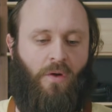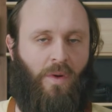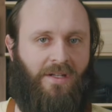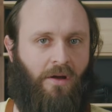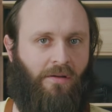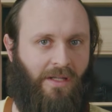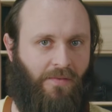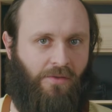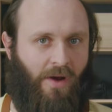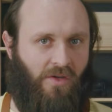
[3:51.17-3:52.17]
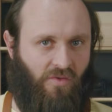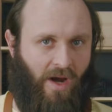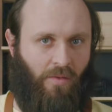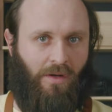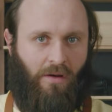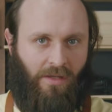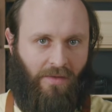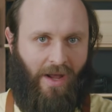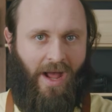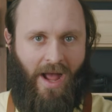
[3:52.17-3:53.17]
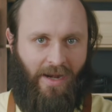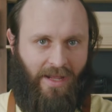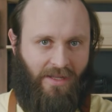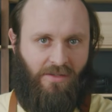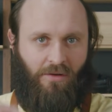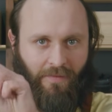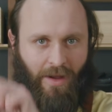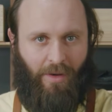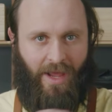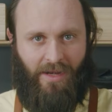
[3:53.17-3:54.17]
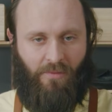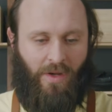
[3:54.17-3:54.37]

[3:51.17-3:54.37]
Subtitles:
we don't leave a train track, we don't leave a hard edge of our blade.